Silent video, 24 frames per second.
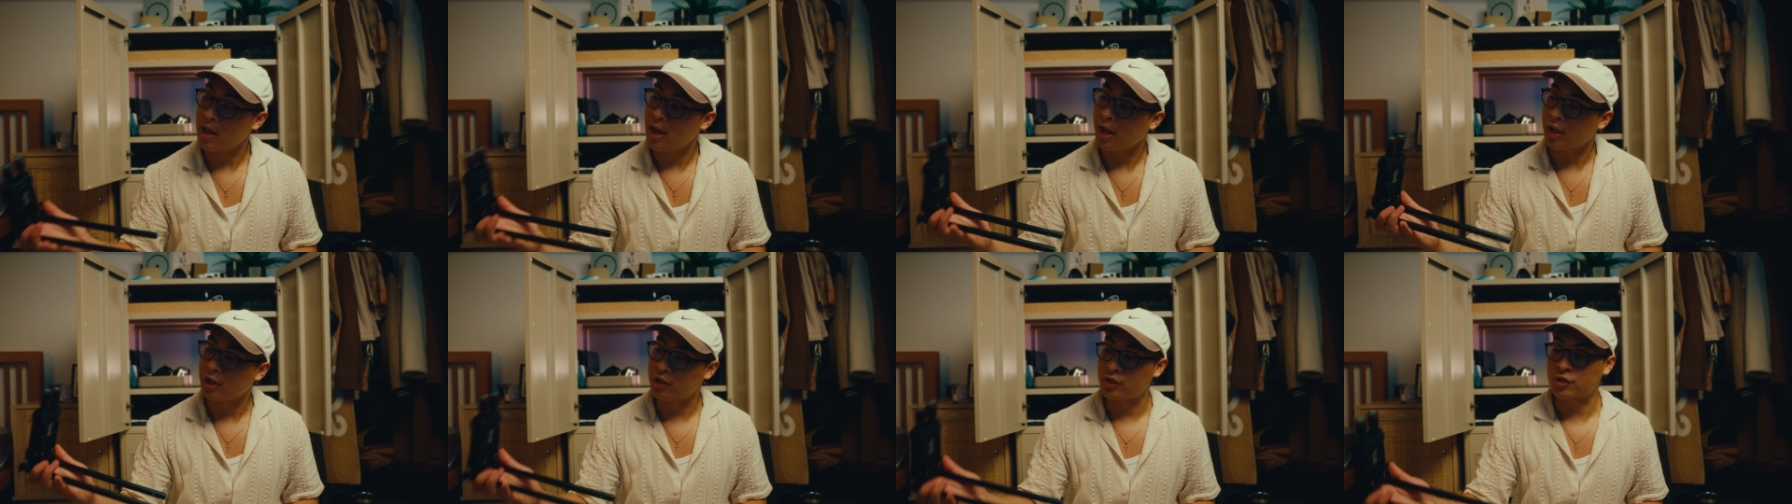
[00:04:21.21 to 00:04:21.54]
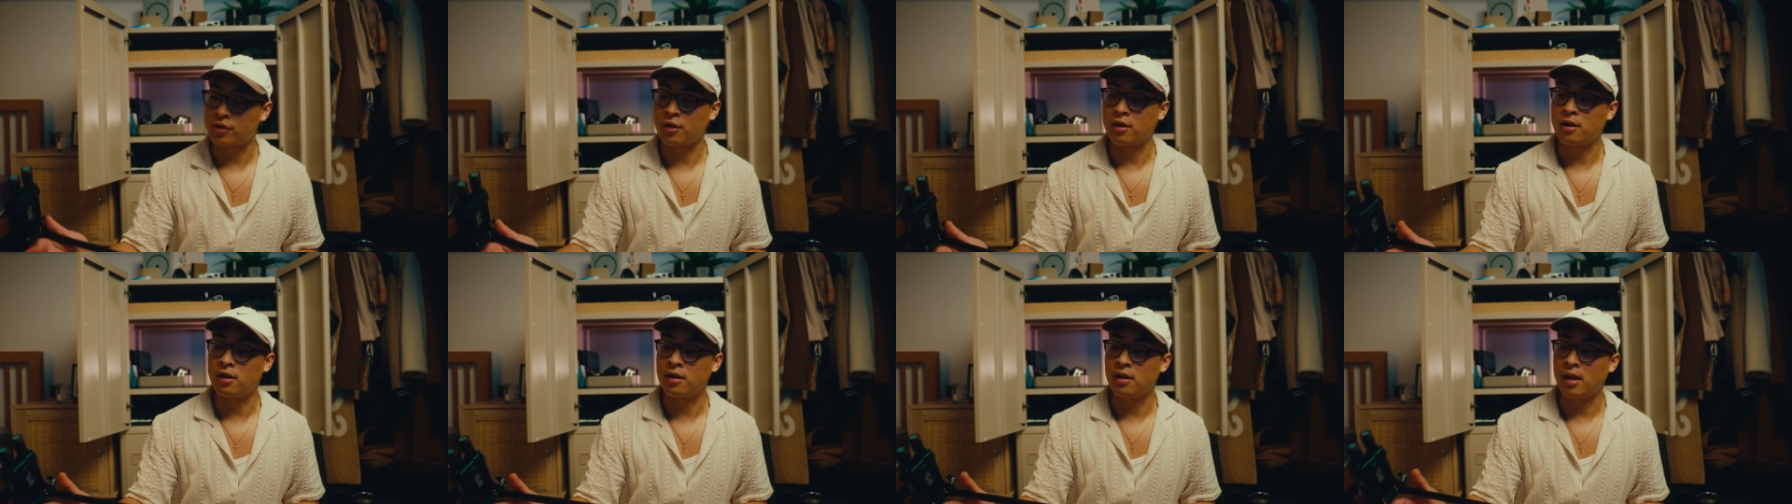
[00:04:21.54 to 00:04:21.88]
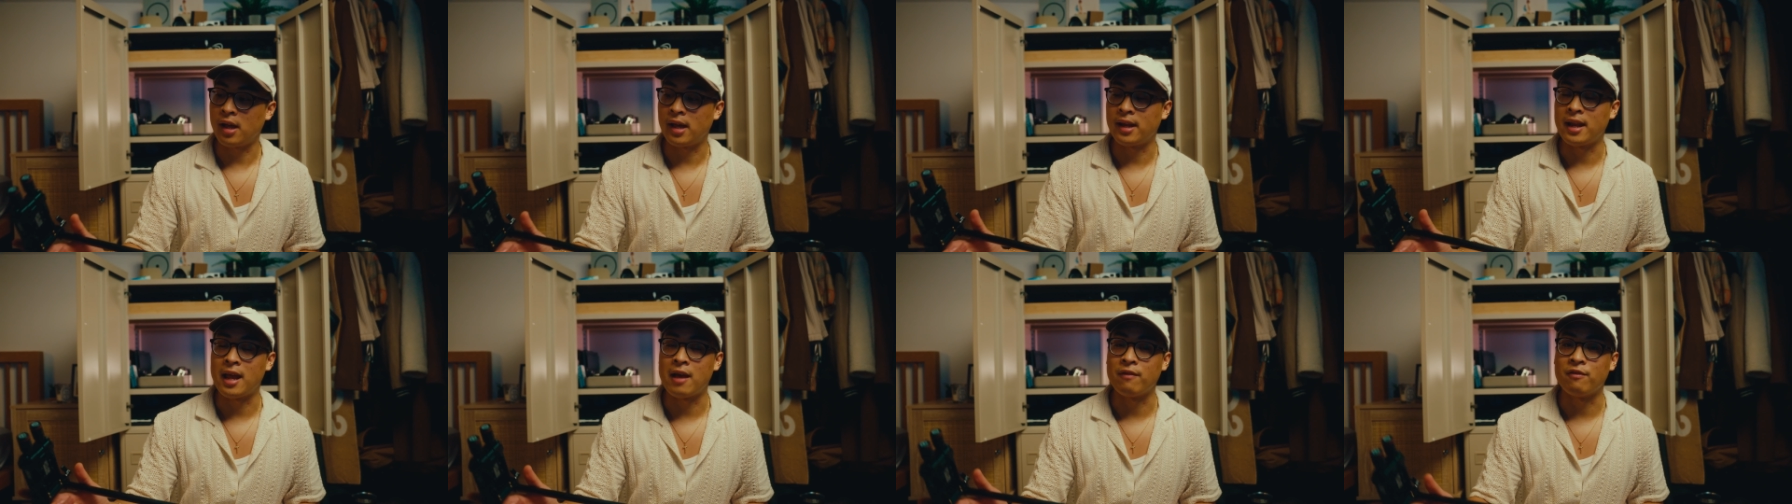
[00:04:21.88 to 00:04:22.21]
extra
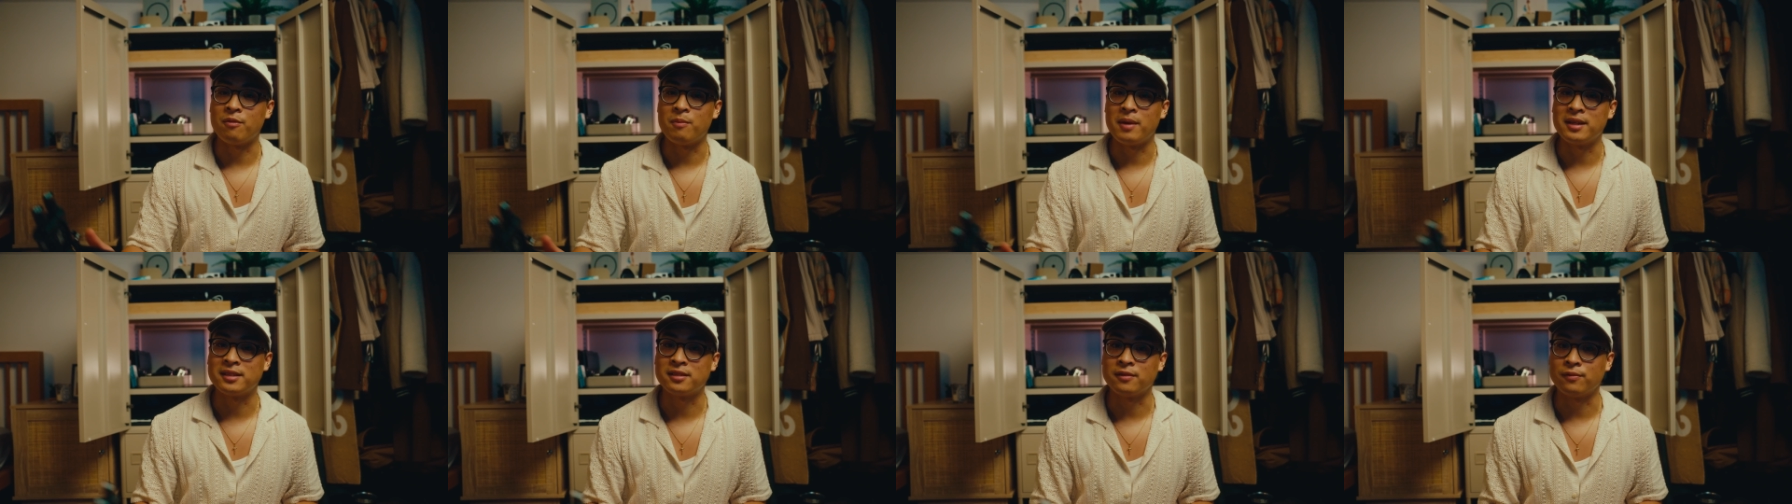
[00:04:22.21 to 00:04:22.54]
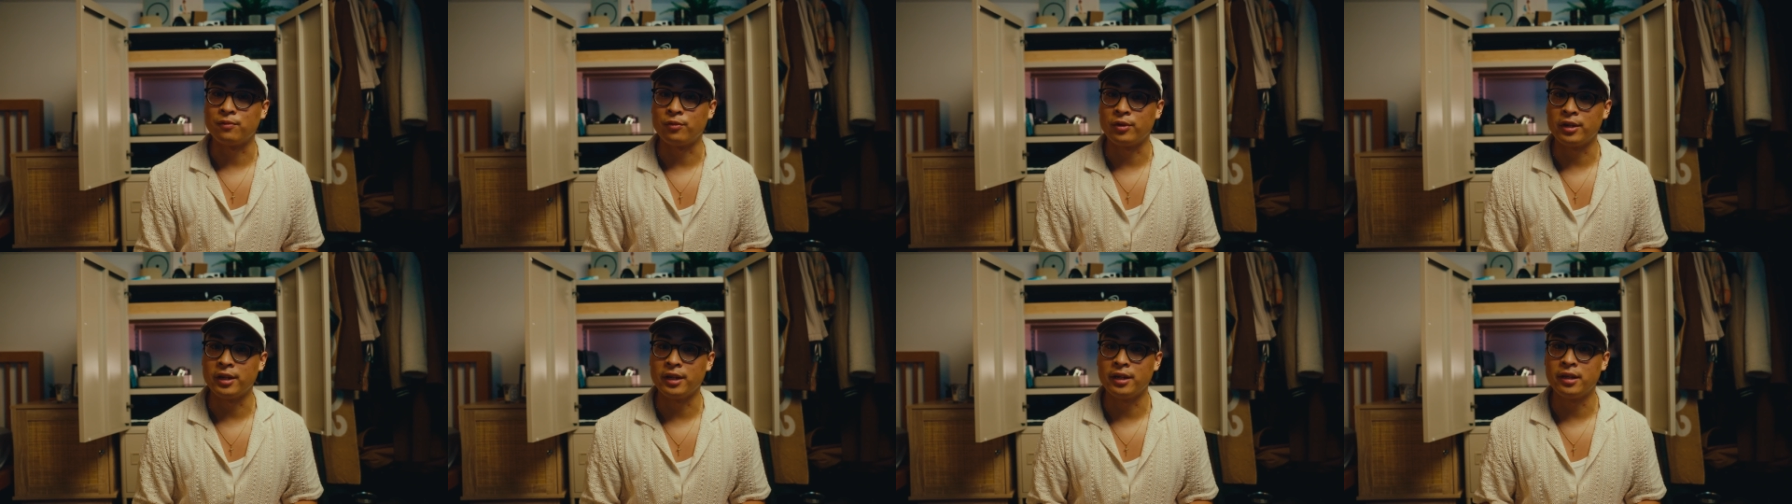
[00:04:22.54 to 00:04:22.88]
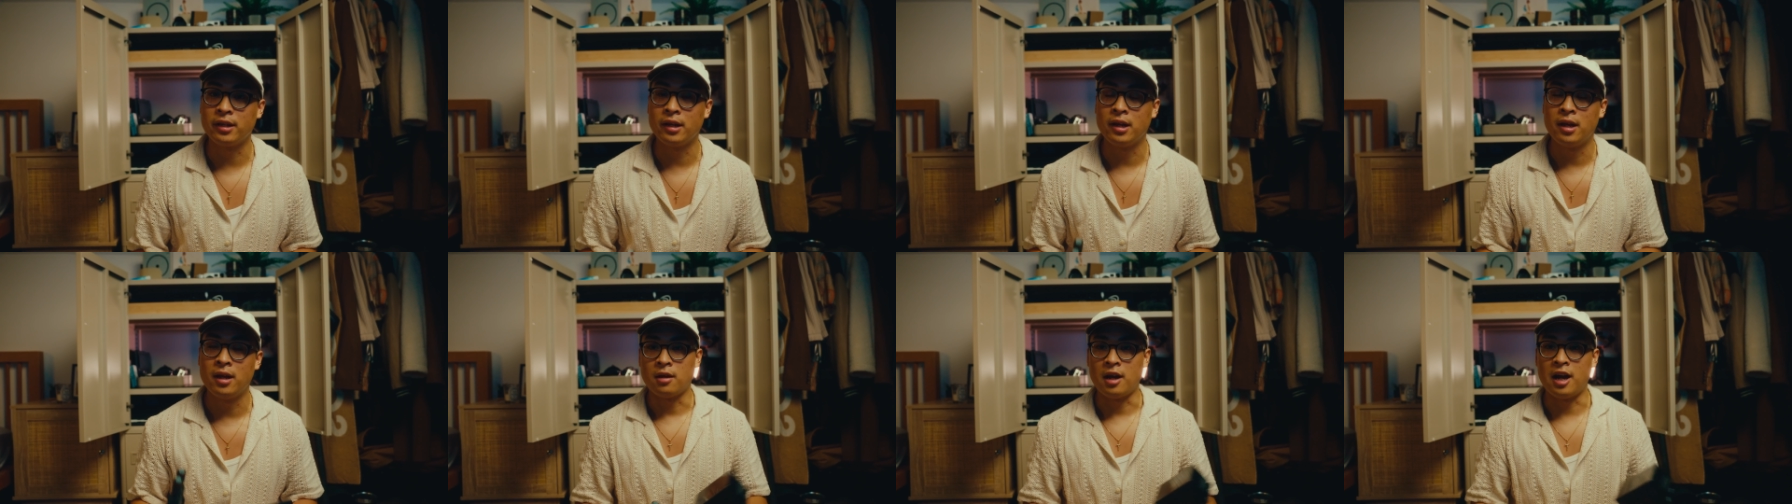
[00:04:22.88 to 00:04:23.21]
and have a massive rig,